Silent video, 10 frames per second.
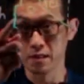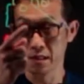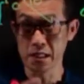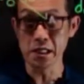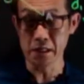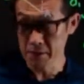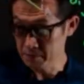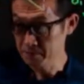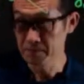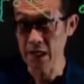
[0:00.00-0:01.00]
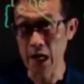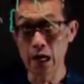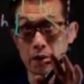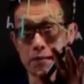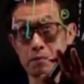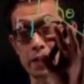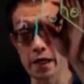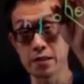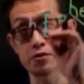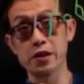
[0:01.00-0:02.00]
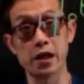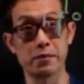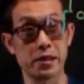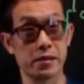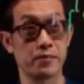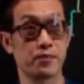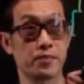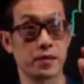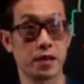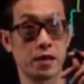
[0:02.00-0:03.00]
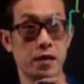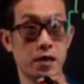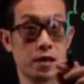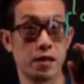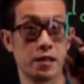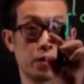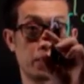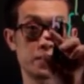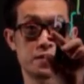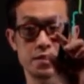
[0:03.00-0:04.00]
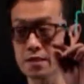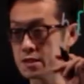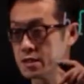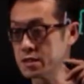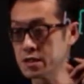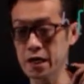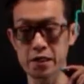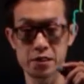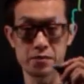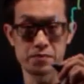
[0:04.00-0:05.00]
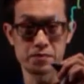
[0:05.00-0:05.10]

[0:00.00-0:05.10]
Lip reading: D, case 3, I mean. Now, what is this distance h?